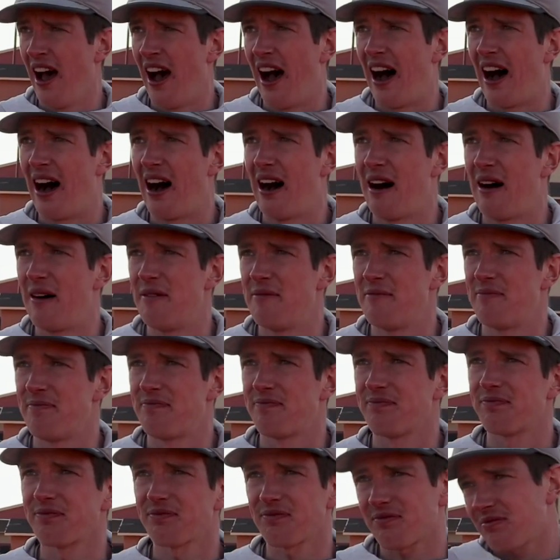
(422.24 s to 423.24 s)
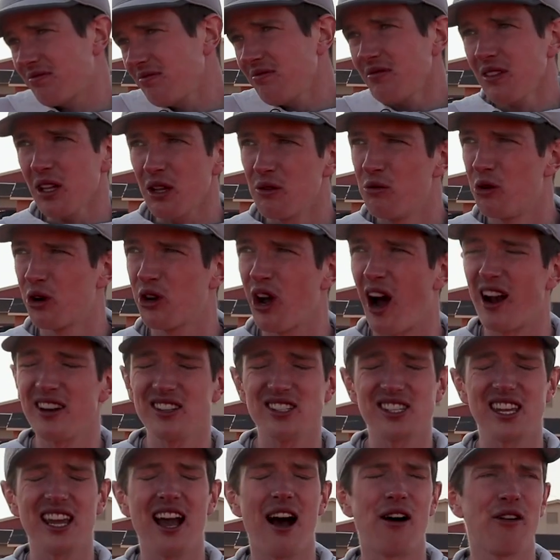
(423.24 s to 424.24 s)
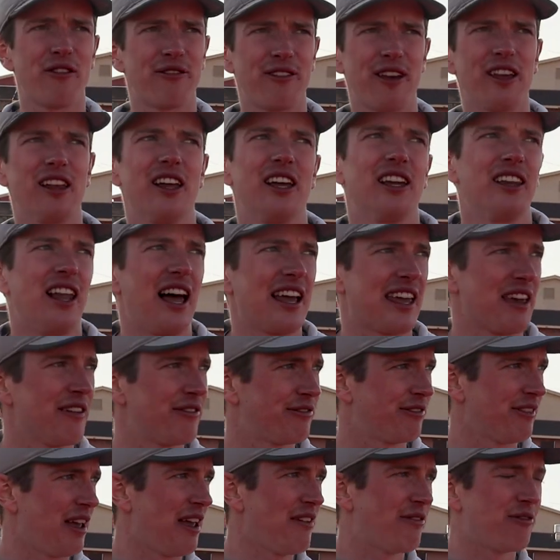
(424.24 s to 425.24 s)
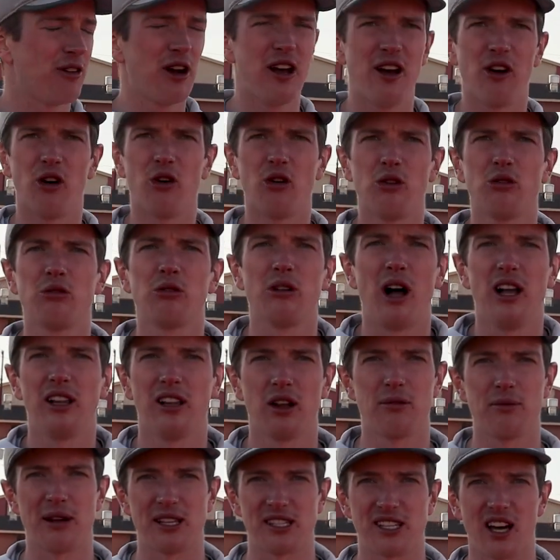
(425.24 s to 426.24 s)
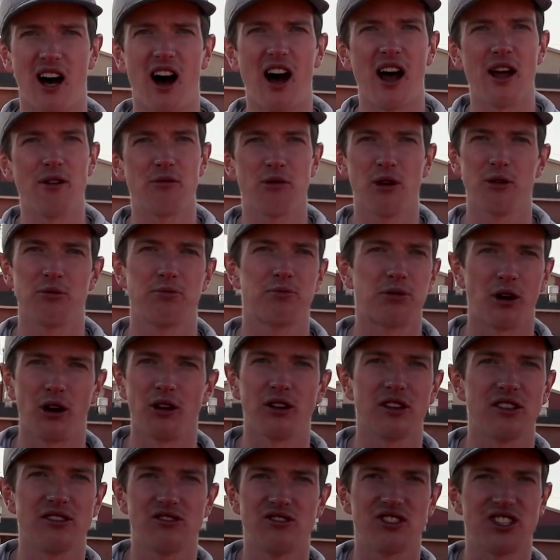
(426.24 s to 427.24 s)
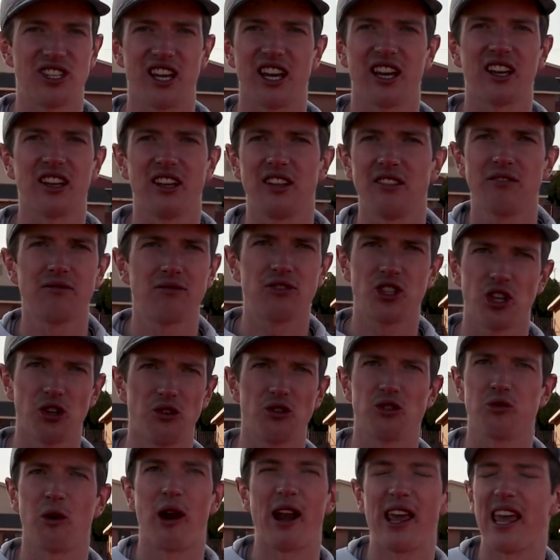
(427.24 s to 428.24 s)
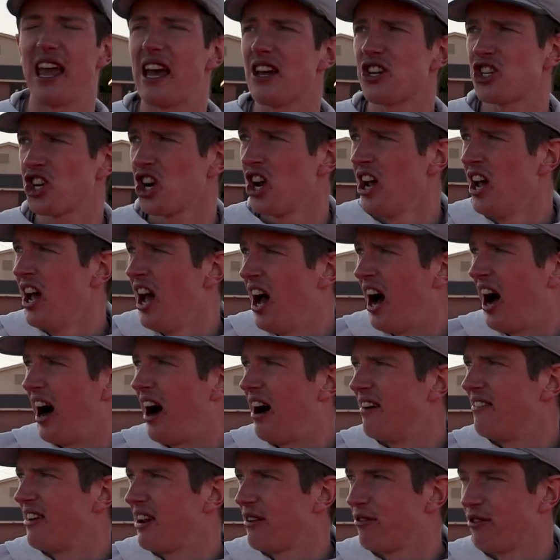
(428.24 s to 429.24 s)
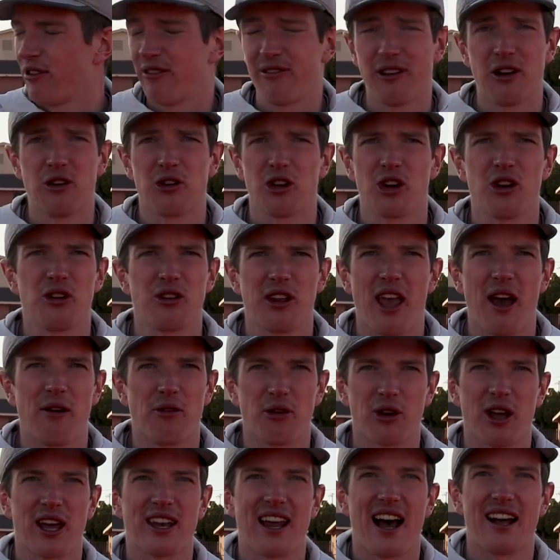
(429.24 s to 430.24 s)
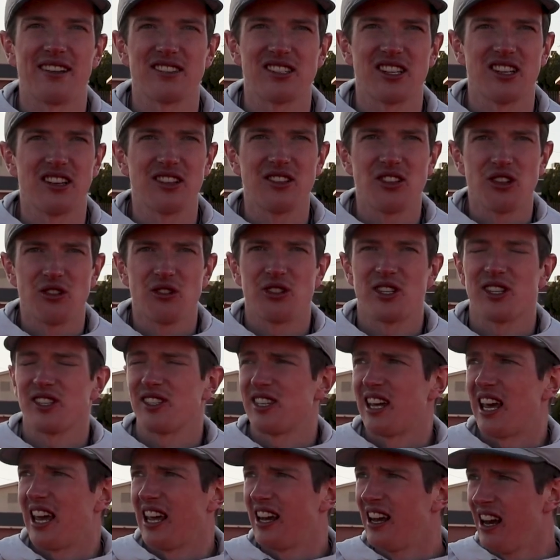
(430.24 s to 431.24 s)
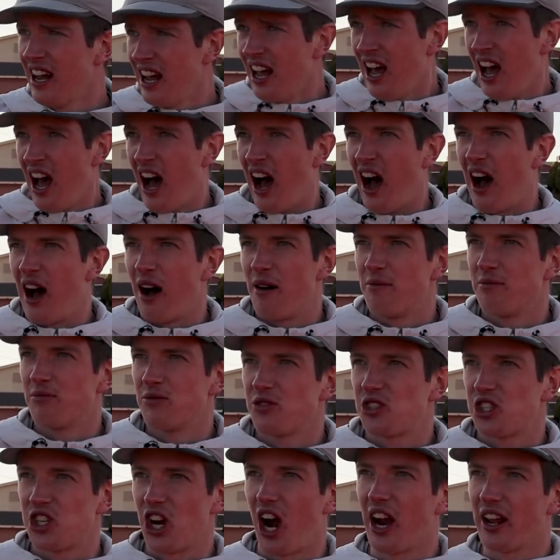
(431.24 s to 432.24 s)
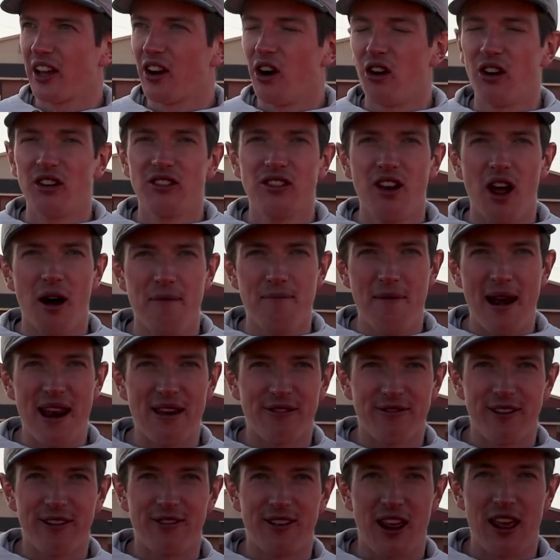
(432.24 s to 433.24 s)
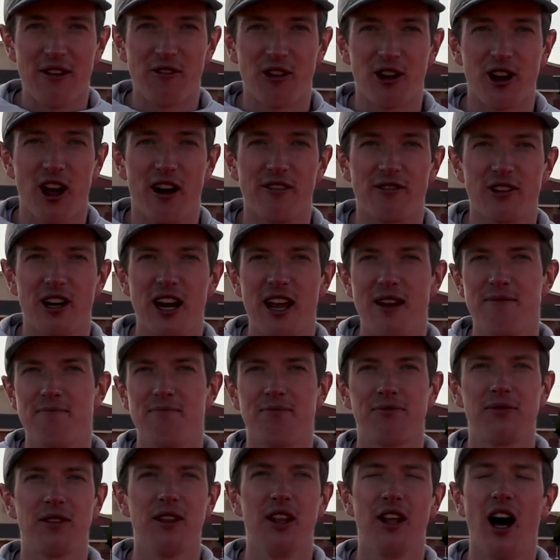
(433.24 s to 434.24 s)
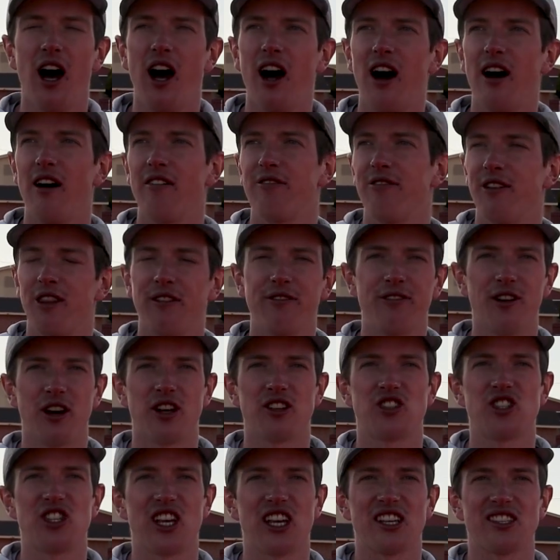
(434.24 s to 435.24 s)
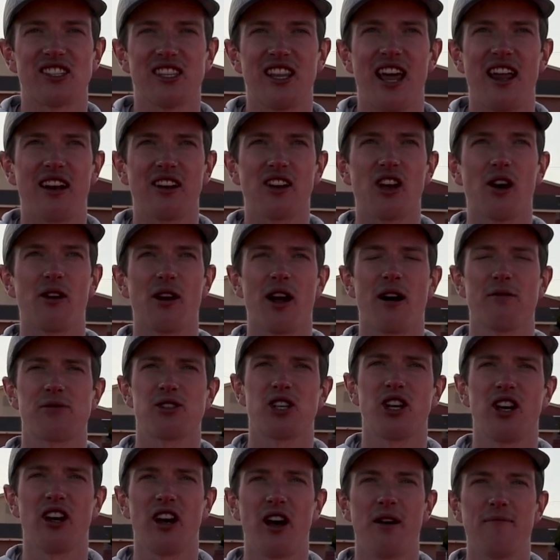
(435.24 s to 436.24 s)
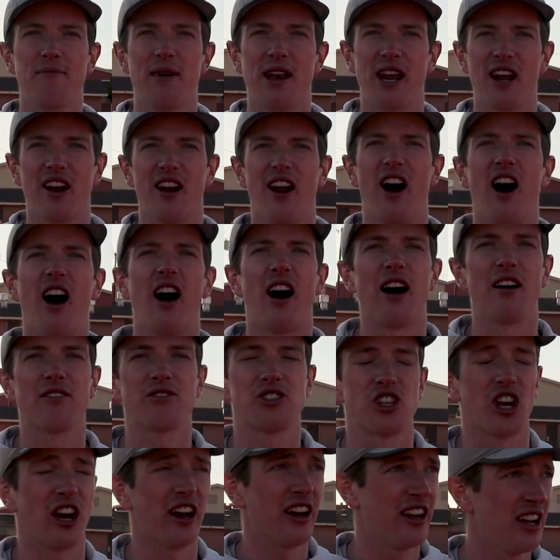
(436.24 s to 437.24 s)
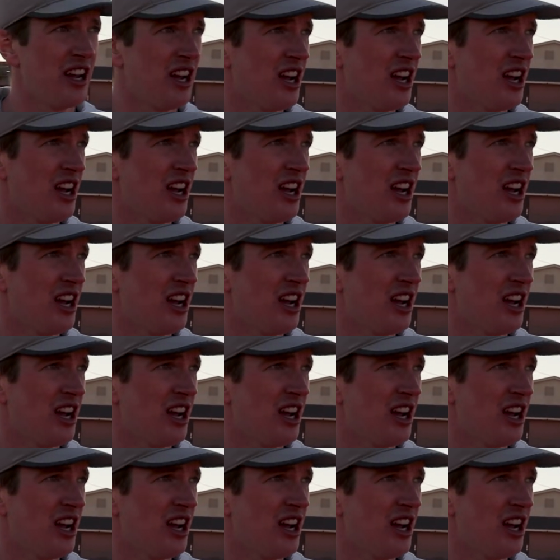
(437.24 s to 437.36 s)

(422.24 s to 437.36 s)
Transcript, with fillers: Um, We'll kind of see how we're feeling. Like if, if we're all a little bit tired, we'll probably stick at 220-ish. Um, and if we feel good, yeah, we'll get down to 216. Um, starting on a minute 15 recovery and uh, for the first six and then going up to a minute and a half. So